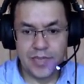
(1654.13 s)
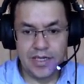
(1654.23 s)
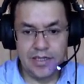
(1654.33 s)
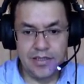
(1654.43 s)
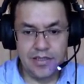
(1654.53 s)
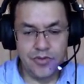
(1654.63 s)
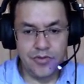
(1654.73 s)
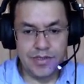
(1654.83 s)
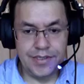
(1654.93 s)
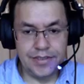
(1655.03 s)
I think
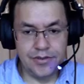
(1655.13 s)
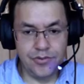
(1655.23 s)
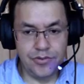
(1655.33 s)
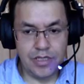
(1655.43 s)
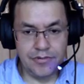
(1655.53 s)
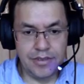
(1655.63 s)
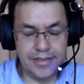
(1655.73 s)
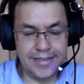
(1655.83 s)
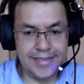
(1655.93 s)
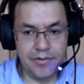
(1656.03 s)
since
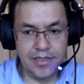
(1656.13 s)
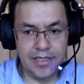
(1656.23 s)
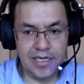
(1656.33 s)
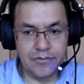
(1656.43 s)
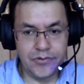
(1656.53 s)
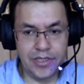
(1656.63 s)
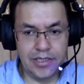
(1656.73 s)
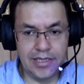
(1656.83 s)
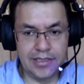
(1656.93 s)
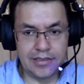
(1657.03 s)
2007, I have read
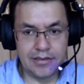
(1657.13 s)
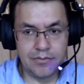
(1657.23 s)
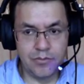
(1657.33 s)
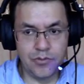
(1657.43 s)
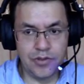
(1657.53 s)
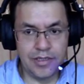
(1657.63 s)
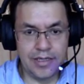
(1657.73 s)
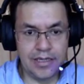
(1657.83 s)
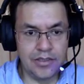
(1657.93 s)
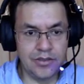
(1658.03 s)
like more than
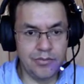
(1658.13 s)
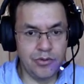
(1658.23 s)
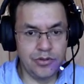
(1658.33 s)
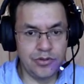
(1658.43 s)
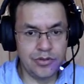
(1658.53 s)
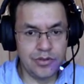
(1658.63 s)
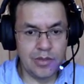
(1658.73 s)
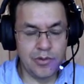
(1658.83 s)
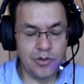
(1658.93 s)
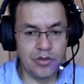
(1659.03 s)
100 books
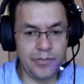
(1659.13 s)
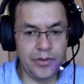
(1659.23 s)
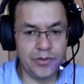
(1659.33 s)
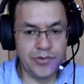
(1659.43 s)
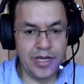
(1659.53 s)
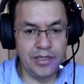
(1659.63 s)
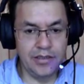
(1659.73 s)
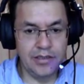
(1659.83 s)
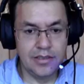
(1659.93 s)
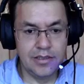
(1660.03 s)
about copywriting.
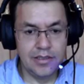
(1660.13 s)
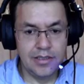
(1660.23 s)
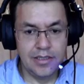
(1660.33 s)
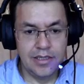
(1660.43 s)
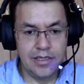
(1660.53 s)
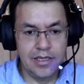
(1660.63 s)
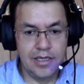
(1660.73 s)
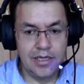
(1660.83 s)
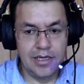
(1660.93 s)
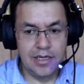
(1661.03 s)

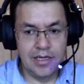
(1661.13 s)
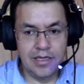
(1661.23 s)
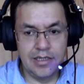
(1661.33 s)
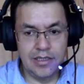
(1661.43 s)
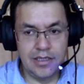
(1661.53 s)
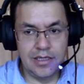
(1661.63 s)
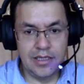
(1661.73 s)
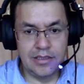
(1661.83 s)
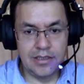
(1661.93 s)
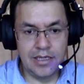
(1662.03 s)
And
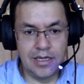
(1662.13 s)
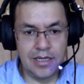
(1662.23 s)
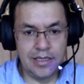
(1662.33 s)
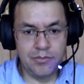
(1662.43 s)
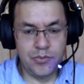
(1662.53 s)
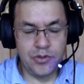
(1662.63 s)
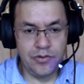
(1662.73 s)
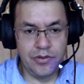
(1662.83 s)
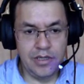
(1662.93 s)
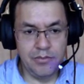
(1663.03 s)
I started like
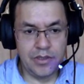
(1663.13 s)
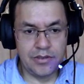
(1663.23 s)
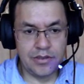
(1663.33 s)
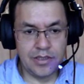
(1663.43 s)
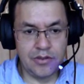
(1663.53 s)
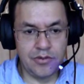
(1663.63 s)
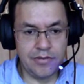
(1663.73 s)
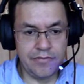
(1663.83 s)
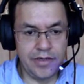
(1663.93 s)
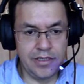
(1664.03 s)
broadening because I
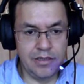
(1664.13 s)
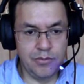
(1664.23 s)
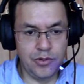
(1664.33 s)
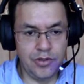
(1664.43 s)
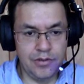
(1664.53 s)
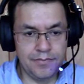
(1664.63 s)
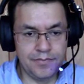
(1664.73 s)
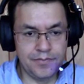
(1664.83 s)
couldn't find any more.